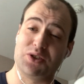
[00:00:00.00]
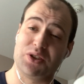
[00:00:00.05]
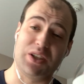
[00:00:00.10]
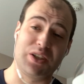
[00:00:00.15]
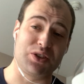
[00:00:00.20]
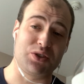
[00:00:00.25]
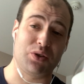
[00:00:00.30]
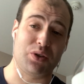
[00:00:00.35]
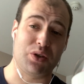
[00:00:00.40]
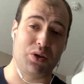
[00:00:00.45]

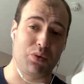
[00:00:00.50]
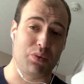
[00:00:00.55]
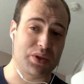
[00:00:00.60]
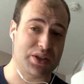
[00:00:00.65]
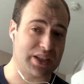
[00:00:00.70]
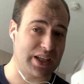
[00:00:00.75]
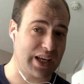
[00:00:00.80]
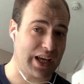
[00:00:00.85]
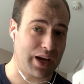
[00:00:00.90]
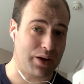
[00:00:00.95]
enjoy your
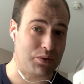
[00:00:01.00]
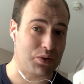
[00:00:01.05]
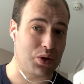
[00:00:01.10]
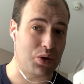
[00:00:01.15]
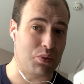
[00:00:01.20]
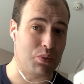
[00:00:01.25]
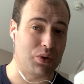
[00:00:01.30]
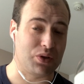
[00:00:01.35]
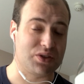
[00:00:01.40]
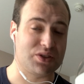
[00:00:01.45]
whisky how you
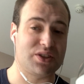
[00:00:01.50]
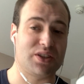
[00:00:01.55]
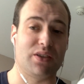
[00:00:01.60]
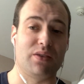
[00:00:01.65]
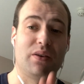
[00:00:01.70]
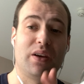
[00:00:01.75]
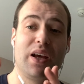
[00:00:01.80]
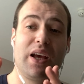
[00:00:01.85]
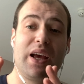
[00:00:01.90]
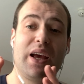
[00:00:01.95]
want to.
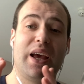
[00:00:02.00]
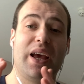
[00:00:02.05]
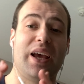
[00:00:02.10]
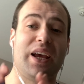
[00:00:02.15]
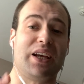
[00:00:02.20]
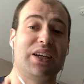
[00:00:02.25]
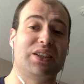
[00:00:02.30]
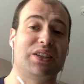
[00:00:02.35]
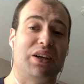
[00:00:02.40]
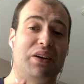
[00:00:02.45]

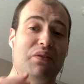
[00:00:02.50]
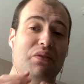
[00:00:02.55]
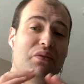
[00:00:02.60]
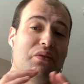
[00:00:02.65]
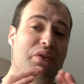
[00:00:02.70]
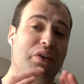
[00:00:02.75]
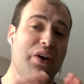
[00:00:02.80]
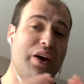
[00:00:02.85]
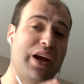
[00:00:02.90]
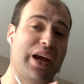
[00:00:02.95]
It is a
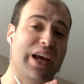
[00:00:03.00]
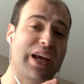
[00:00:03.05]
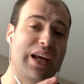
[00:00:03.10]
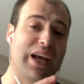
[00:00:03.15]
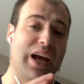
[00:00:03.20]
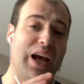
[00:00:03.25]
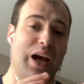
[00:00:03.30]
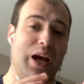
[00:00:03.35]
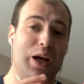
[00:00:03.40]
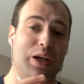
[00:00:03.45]
very
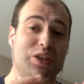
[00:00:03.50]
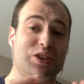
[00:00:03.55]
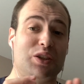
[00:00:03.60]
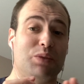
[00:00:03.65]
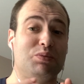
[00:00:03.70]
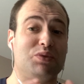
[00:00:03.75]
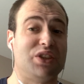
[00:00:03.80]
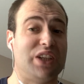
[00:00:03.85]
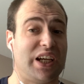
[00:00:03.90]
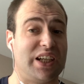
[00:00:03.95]

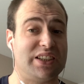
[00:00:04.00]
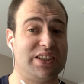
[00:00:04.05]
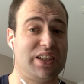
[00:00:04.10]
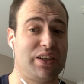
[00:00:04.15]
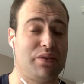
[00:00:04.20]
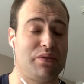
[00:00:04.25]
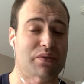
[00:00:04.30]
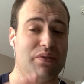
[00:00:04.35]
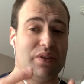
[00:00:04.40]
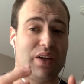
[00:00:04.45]

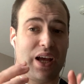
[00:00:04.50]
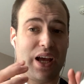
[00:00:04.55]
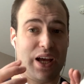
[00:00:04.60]
subjective